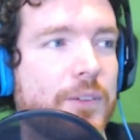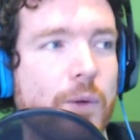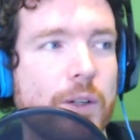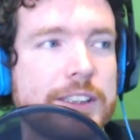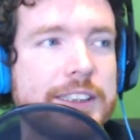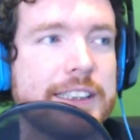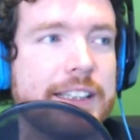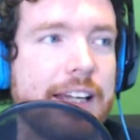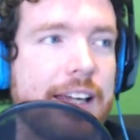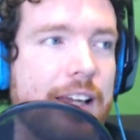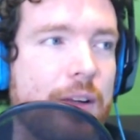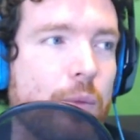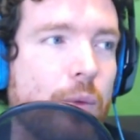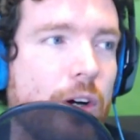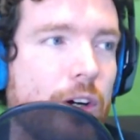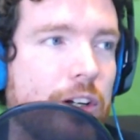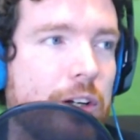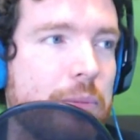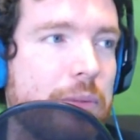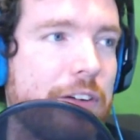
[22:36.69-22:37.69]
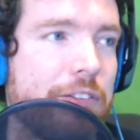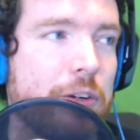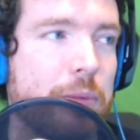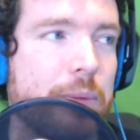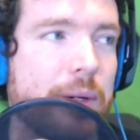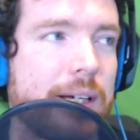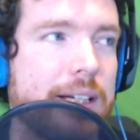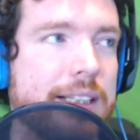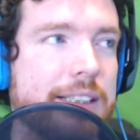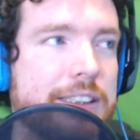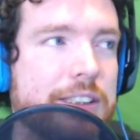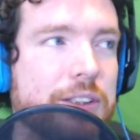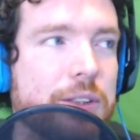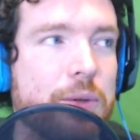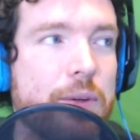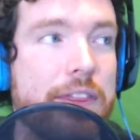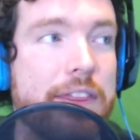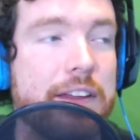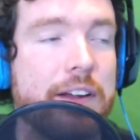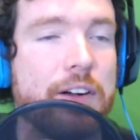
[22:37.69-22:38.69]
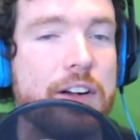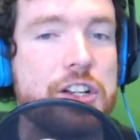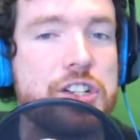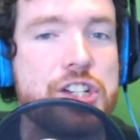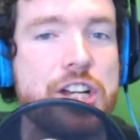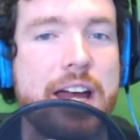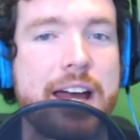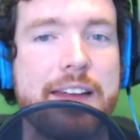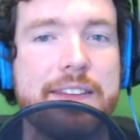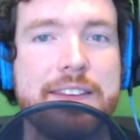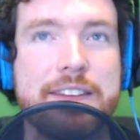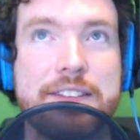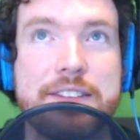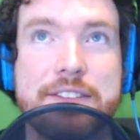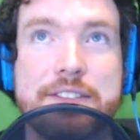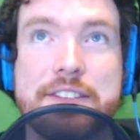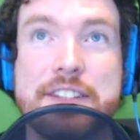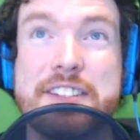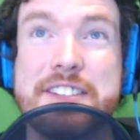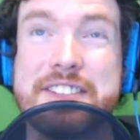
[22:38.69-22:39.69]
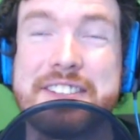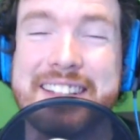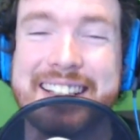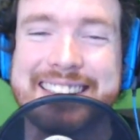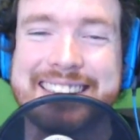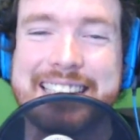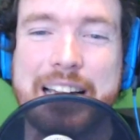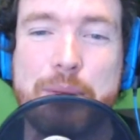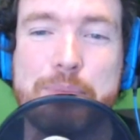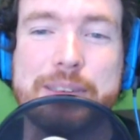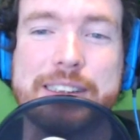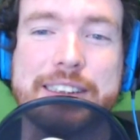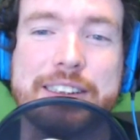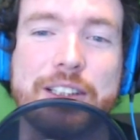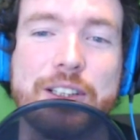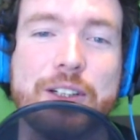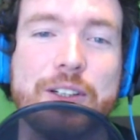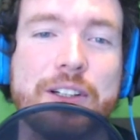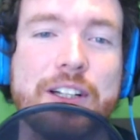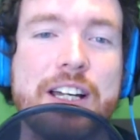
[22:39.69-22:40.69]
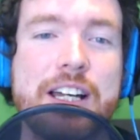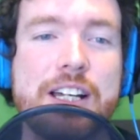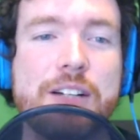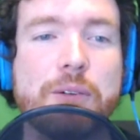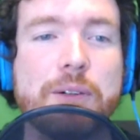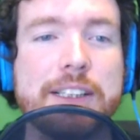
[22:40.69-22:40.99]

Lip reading: once again welcome everybody to Theory Chat. This is the 6th episode.